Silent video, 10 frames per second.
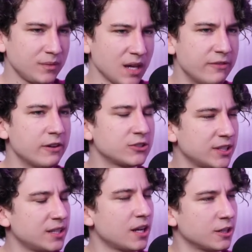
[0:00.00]
Have you ever seen
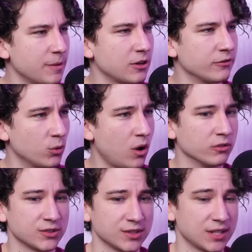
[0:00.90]
that documentary of the
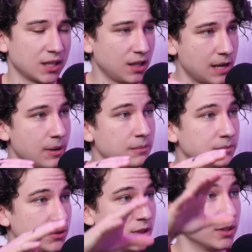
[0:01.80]
walruses that climb
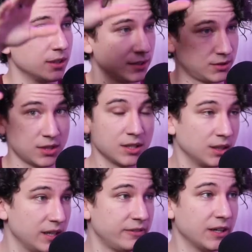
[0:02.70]
up to the
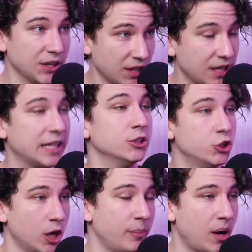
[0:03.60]
cliff and they
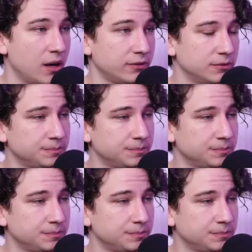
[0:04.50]
jump off?